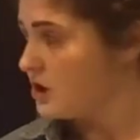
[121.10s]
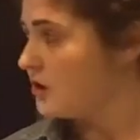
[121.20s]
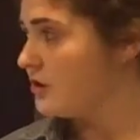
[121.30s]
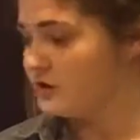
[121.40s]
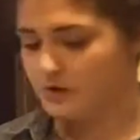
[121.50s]

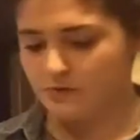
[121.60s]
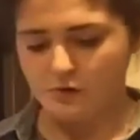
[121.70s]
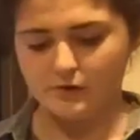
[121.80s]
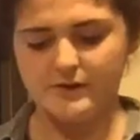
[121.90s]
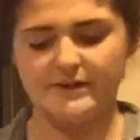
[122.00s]
The
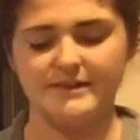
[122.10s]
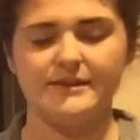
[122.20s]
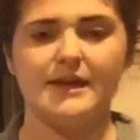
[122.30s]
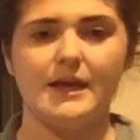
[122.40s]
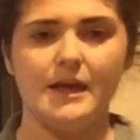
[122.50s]
neuron is at
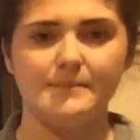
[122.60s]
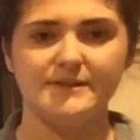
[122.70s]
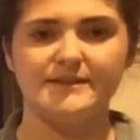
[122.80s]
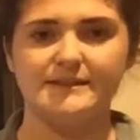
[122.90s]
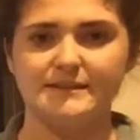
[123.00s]
the
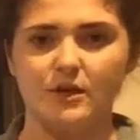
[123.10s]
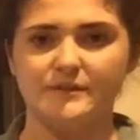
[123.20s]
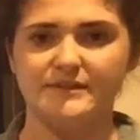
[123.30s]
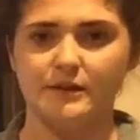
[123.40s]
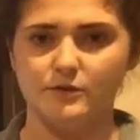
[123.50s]
epicenter of cell